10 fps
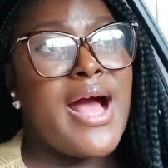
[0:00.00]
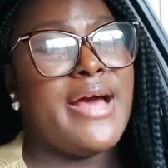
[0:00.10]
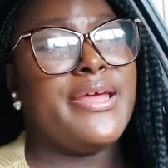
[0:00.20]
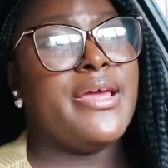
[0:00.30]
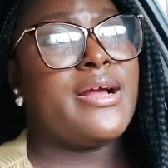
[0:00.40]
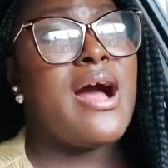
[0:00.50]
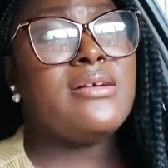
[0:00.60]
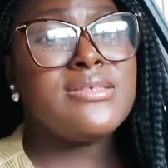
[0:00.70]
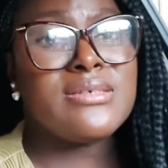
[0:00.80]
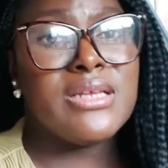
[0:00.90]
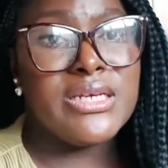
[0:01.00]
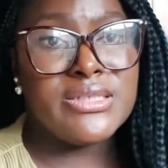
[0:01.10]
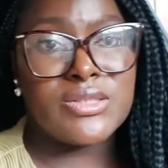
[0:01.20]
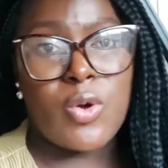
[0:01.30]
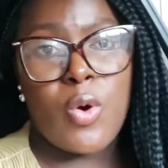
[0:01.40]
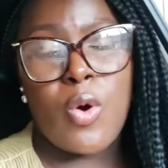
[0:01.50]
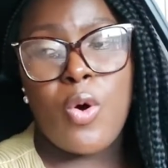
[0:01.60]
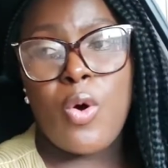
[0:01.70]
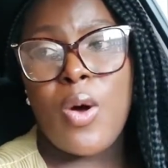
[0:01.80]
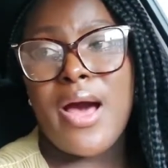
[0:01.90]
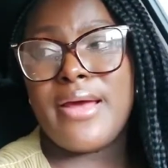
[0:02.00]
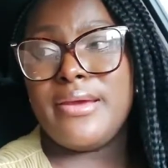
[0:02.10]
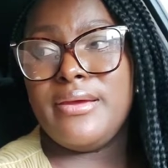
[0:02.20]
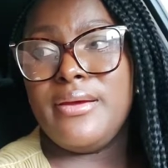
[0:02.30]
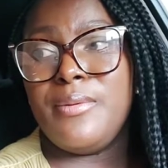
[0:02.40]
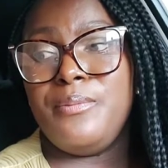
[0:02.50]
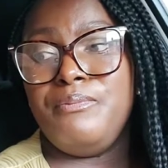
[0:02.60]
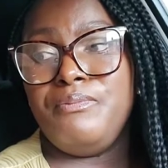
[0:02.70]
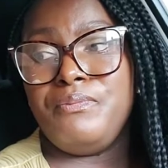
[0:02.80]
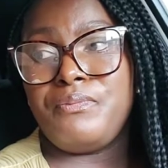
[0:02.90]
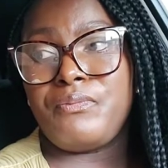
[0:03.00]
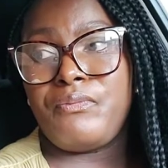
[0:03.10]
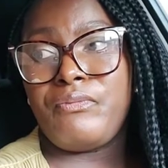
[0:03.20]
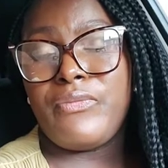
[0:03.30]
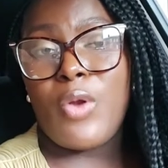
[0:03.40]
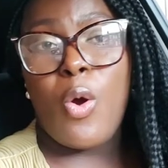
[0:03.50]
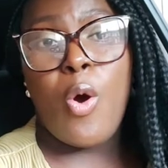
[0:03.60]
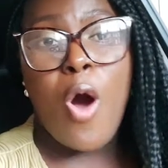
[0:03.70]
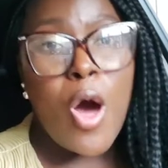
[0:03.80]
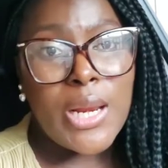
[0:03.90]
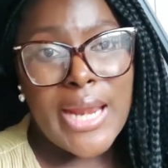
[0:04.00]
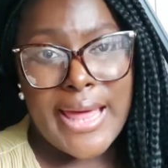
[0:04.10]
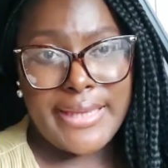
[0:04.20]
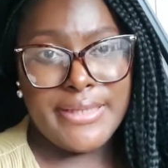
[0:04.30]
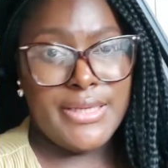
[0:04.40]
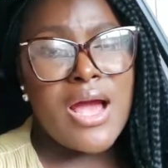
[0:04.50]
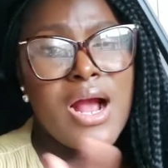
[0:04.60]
at a consulate or at or online.